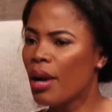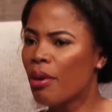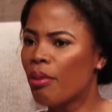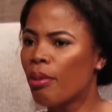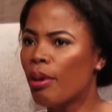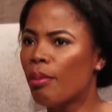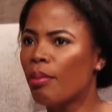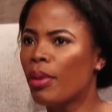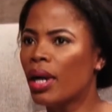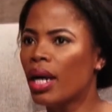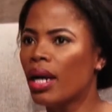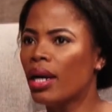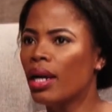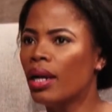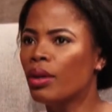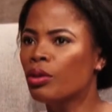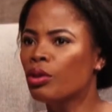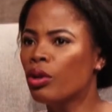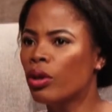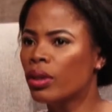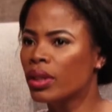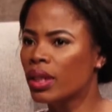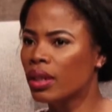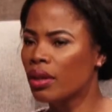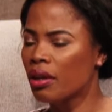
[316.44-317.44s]
I remember
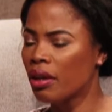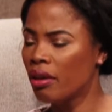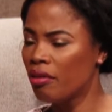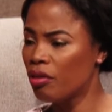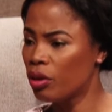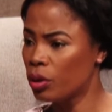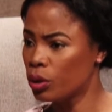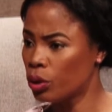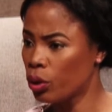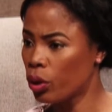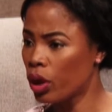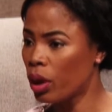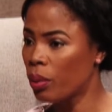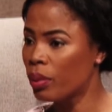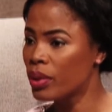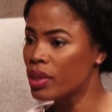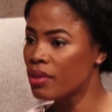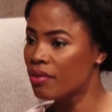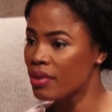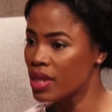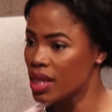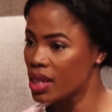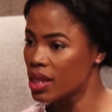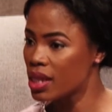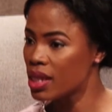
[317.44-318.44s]
Dr. Creflo Dollar
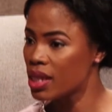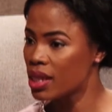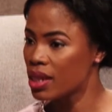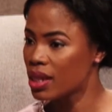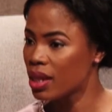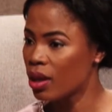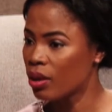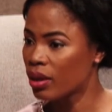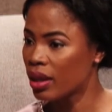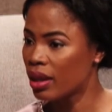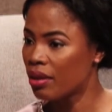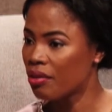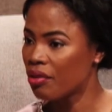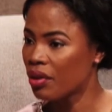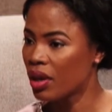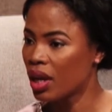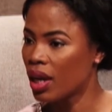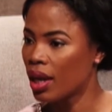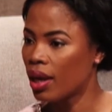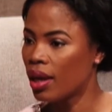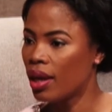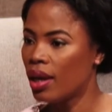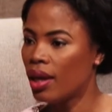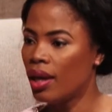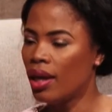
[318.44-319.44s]
was visiting South
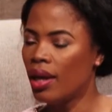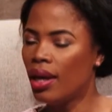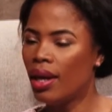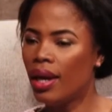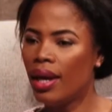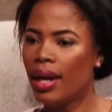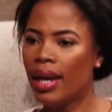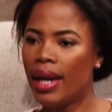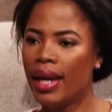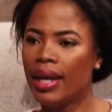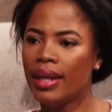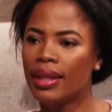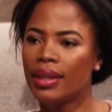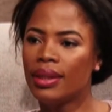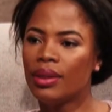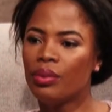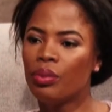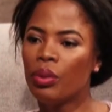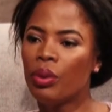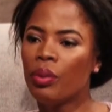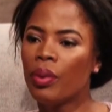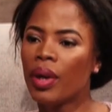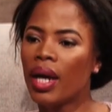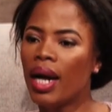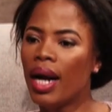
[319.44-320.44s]
Africa, and
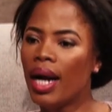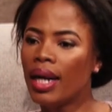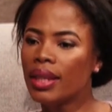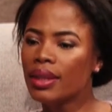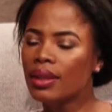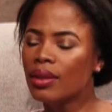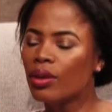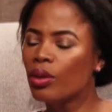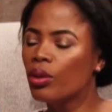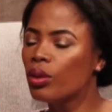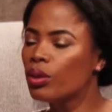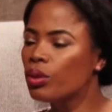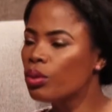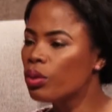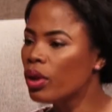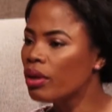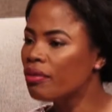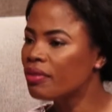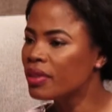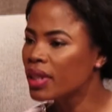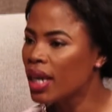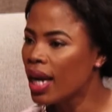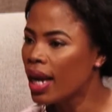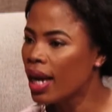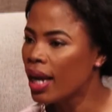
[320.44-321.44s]
we were asked, those who
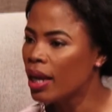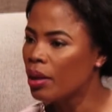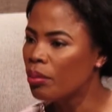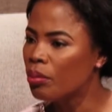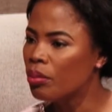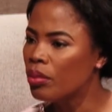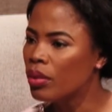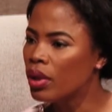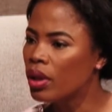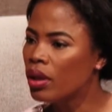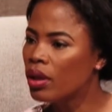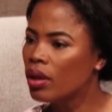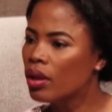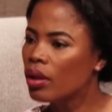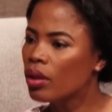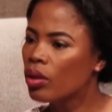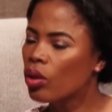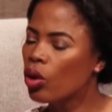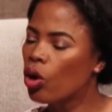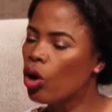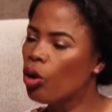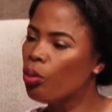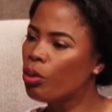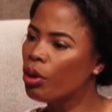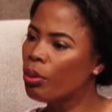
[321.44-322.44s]
have time,
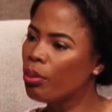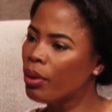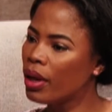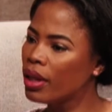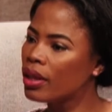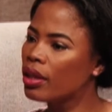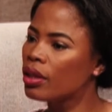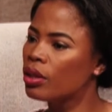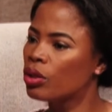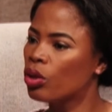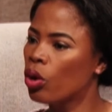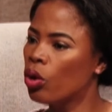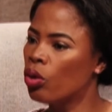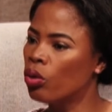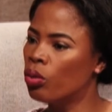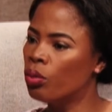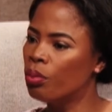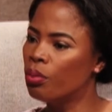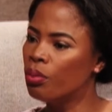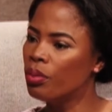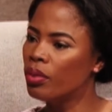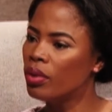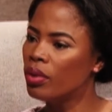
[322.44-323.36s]
go prepare the dome.